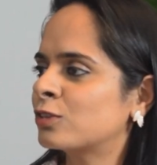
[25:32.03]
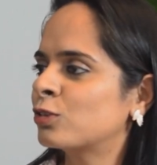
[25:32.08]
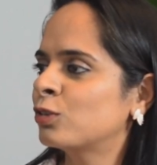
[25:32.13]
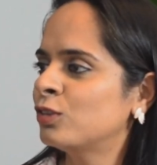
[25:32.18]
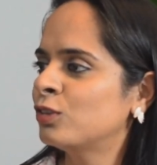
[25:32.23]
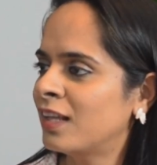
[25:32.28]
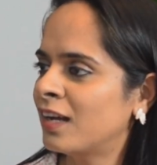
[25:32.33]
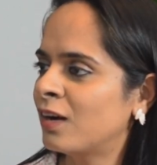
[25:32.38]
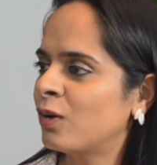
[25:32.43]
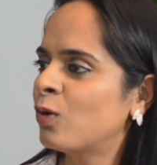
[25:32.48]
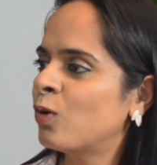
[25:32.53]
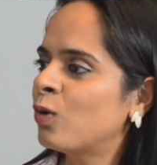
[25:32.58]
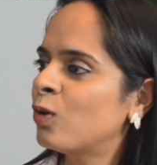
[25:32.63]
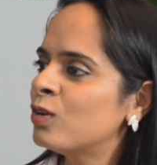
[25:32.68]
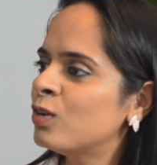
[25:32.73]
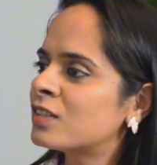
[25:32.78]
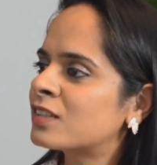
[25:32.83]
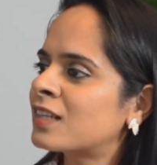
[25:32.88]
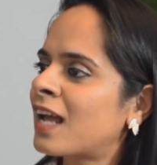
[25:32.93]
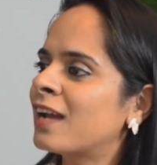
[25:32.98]
So the
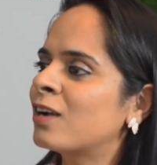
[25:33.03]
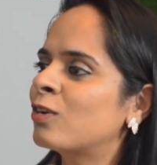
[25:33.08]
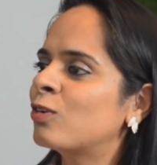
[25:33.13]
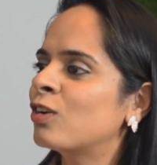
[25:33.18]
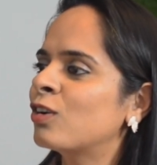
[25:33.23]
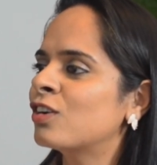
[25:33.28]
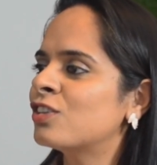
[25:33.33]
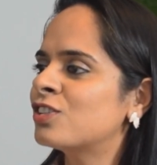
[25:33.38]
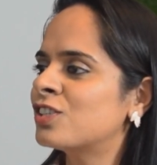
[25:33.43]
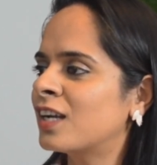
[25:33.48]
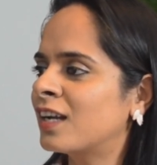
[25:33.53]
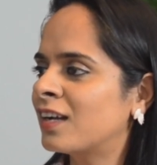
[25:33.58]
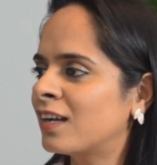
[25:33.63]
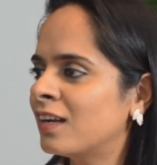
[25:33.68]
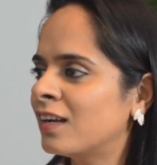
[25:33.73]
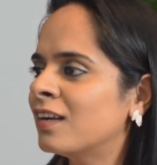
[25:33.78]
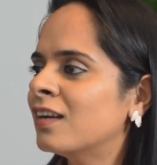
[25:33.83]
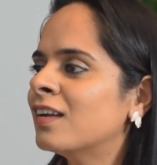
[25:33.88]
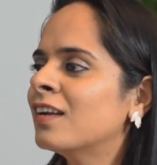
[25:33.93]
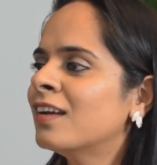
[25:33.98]
whole
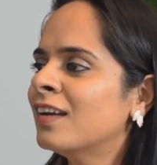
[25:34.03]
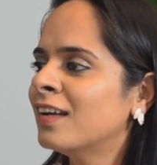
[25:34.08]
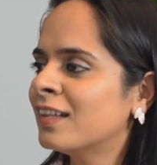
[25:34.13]
psychological